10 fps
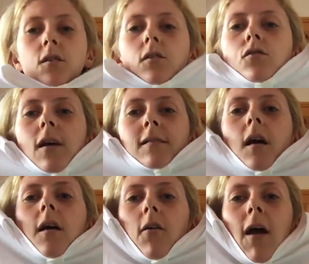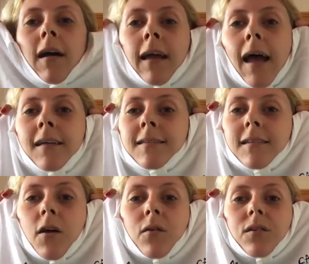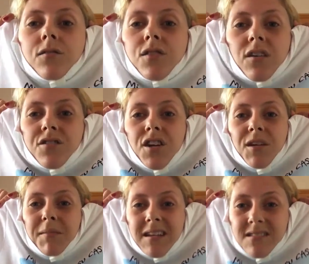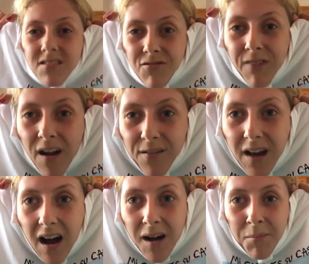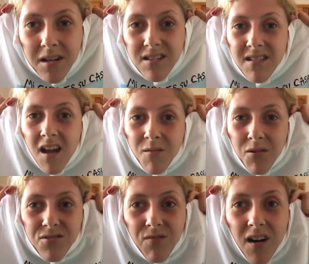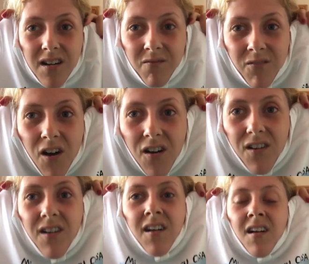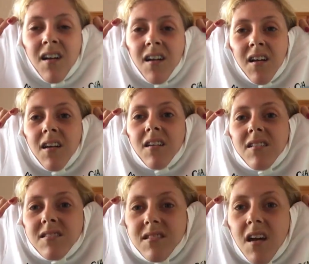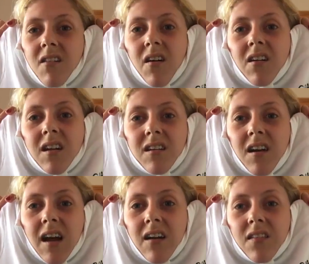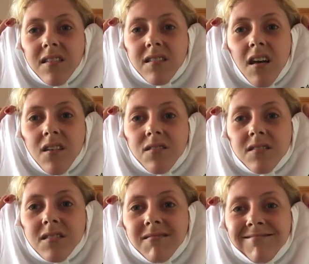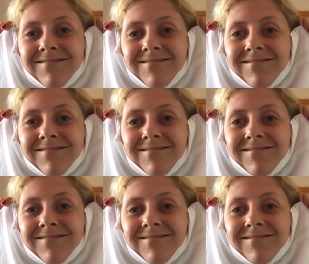because you can dress like a crackhead and no one can judge you because you're grown up and you know what's right and wrong. So I'll let you know how this goes.